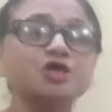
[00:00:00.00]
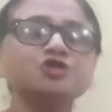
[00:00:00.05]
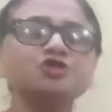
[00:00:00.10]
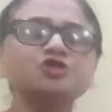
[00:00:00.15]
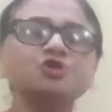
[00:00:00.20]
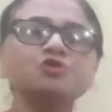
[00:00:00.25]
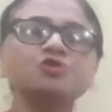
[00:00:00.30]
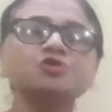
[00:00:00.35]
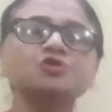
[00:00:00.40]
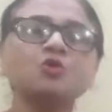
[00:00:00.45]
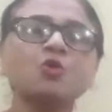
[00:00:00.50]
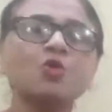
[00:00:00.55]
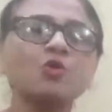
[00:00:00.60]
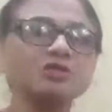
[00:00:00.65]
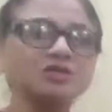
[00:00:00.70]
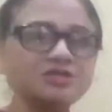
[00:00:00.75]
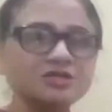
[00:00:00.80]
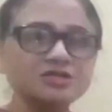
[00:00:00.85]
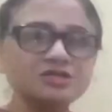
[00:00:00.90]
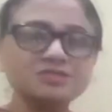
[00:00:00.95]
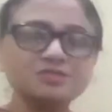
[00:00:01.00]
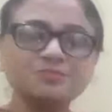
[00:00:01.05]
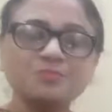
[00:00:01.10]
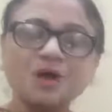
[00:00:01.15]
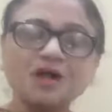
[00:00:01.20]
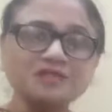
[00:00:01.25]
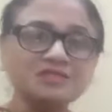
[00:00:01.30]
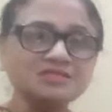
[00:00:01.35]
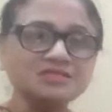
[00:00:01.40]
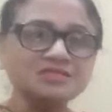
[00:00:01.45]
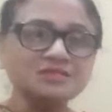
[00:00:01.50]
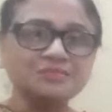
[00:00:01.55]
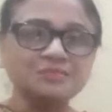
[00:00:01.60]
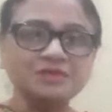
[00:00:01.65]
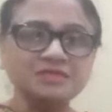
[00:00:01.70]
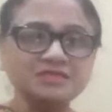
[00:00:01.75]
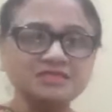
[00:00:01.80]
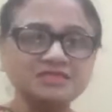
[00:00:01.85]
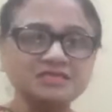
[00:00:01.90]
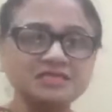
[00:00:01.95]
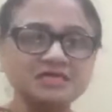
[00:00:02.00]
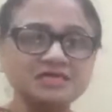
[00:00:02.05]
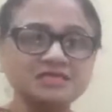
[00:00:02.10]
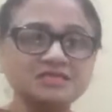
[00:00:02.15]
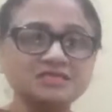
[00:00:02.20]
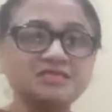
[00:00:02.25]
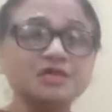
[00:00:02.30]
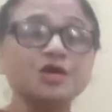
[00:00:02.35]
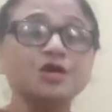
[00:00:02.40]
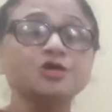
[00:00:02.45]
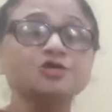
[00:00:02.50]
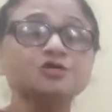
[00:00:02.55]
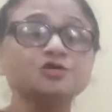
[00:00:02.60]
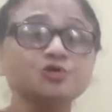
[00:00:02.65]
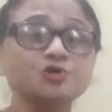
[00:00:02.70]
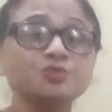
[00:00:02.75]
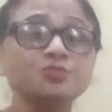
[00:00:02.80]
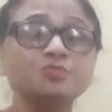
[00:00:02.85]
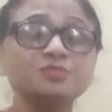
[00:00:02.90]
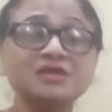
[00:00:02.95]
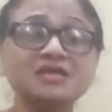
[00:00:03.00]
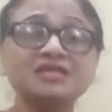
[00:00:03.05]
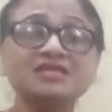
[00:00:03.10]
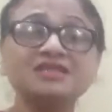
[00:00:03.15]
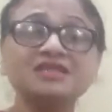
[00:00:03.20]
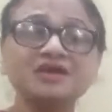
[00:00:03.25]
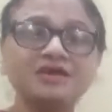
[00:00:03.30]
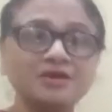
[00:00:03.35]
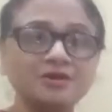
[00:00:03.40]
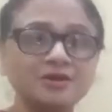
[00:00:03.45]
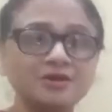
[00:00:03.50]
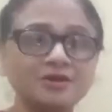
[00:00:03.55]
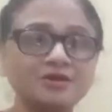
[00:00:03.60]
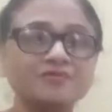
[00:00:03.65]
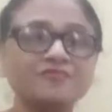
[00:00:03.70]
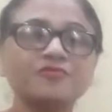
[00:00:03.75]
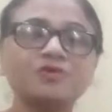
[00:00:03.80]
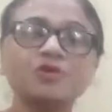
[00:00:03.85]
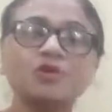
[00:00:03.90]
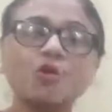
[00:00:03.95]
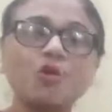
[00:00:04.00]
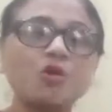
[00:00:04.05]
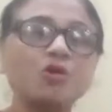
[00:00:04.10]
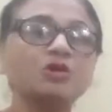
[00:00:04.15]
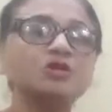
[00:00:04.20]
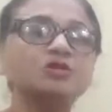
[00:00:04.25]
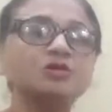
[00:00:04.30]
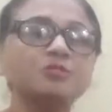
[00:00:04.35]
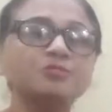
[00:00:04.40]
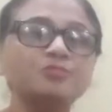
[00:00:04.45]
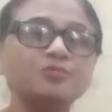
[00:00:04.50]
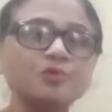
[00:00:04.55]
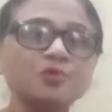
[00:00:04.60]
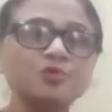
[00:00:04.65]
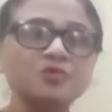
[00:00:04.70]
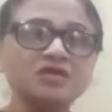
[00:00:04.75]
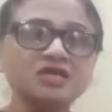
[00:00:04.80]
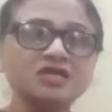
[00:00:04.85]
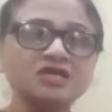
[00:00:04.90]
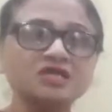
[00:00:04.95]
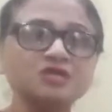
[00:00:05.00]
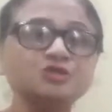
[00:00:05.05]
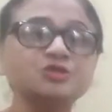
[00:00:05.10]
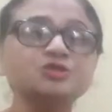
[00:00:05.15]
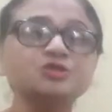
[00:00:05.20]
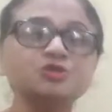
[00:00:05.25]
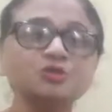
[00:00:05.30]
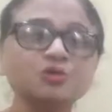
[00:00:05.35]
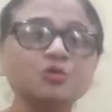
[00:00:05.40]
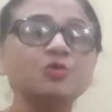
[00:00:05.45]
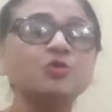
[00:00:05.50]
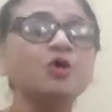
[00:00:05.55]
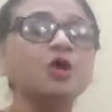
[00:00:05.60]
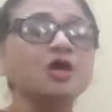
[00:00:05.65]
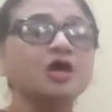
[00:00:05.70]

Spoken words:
takes all the responsibilities to be there for all the boogies to